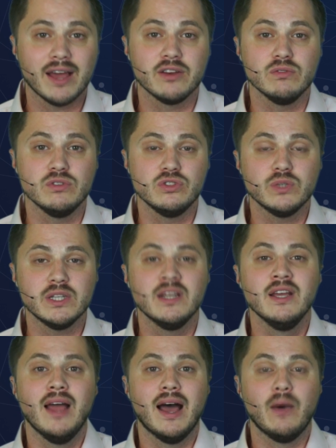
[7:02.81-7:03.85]
How do you do it?
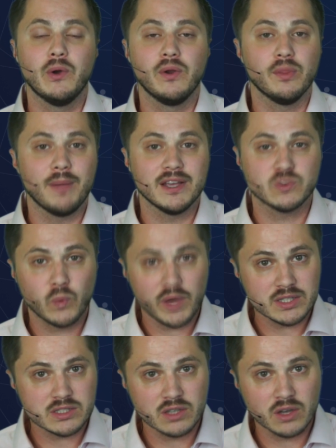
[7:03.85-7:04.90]
What are the best
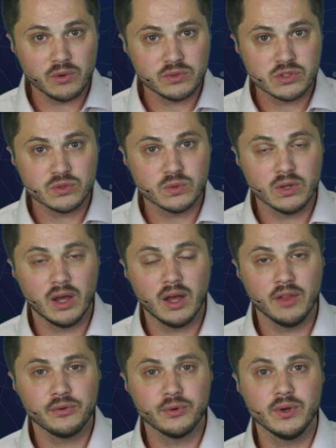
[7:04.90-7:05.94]
ways to go through
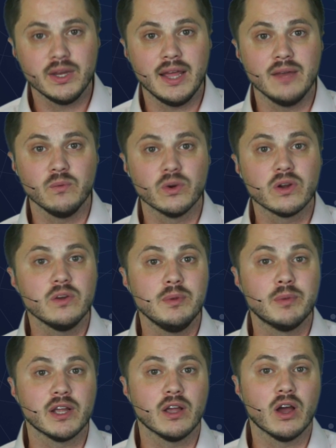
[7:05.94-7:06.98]
it? And we're going to be
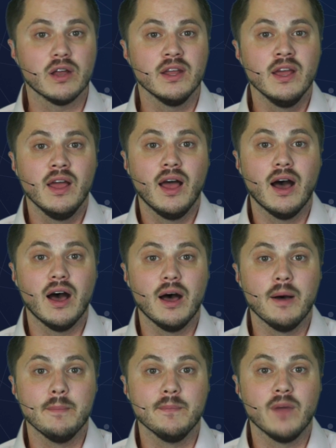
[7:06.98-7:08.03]
bringing on
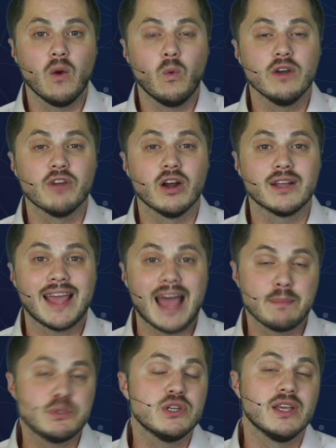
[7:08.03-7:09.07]
one of our
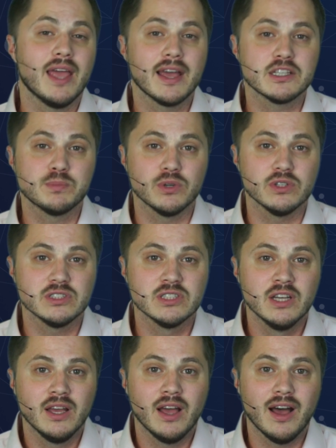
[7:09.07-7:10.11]
captioning experts,
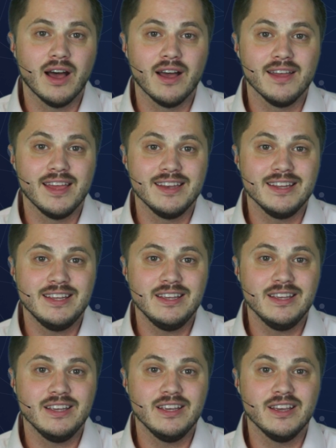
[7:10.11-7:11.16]
and
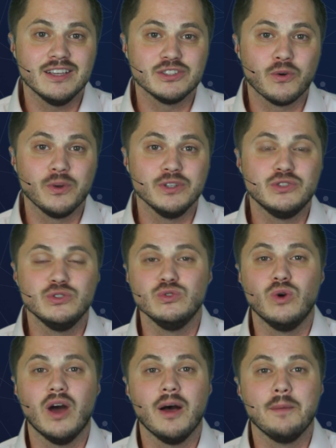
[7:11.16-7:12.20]
he is going
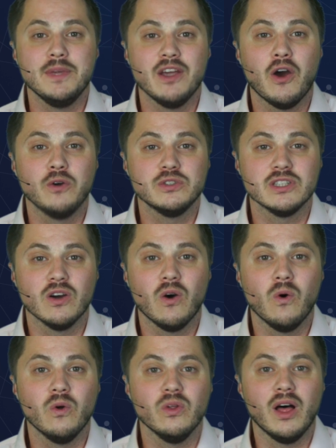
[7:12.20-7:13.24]
to be hosting a
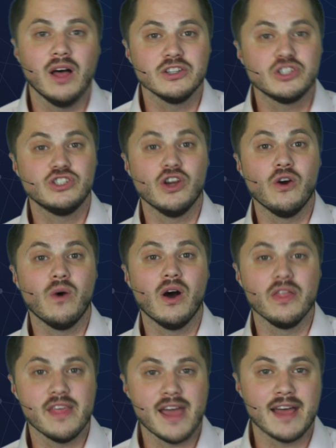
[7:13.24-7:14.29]
whole show
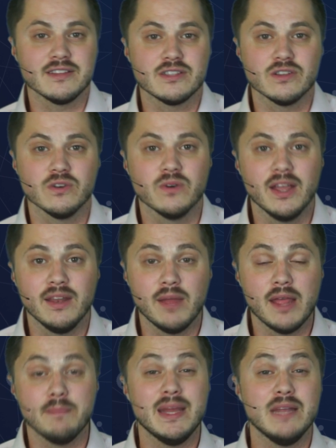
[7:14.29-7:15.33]
on that. So
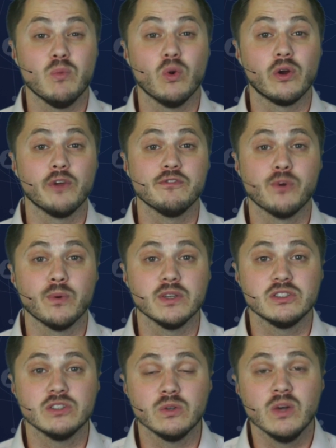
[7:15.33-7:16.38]
and many more going
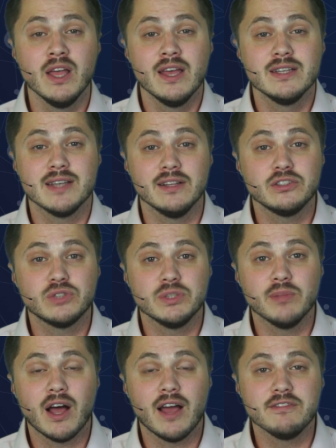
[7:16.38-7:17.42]
forward. So
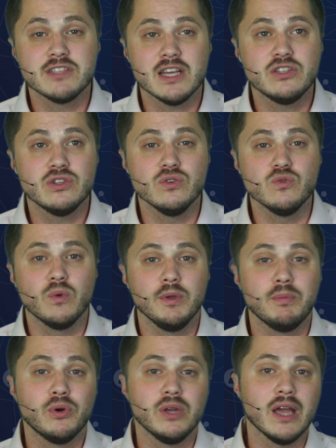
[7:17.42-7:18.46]
Telestream Live, stay tuned. We'll
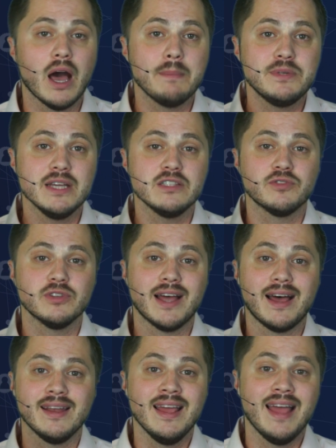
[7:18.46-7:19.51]
be putting updates for
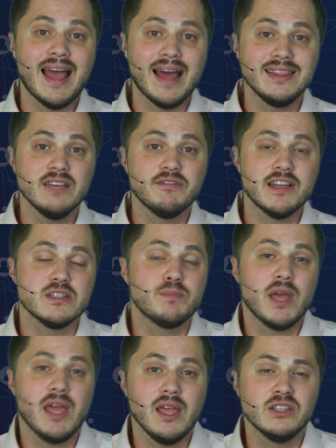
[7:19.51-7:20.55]
that at the events
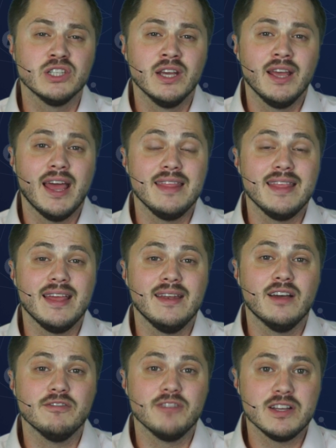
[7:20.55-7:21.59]
page, and
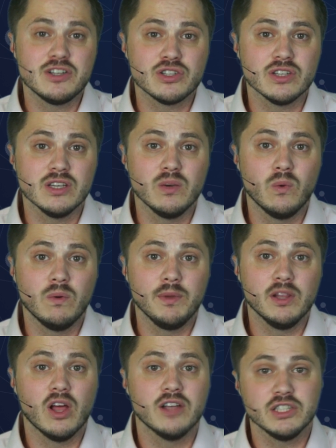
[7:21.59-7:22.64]
then eventually we'll
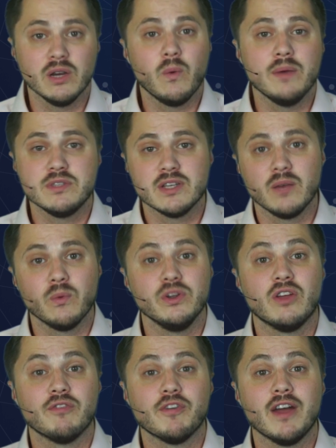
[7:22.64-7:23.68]
be launching a website where
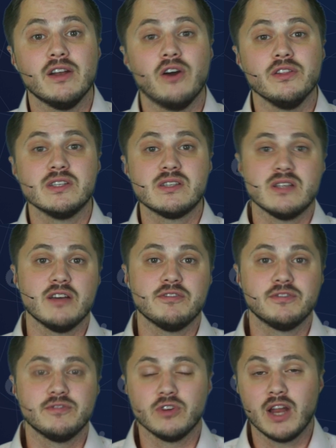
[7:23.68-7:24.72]
you can find all this
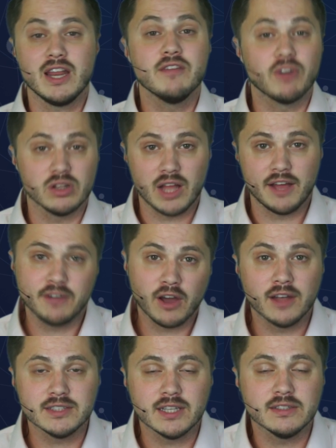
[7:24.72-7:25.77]
stuff for any of our live
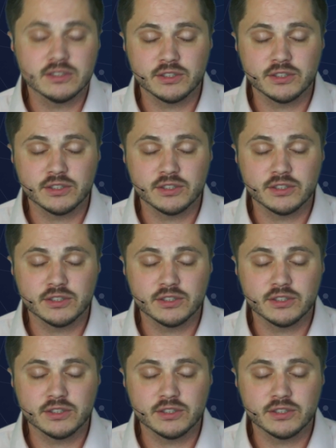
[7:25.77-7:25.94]
content.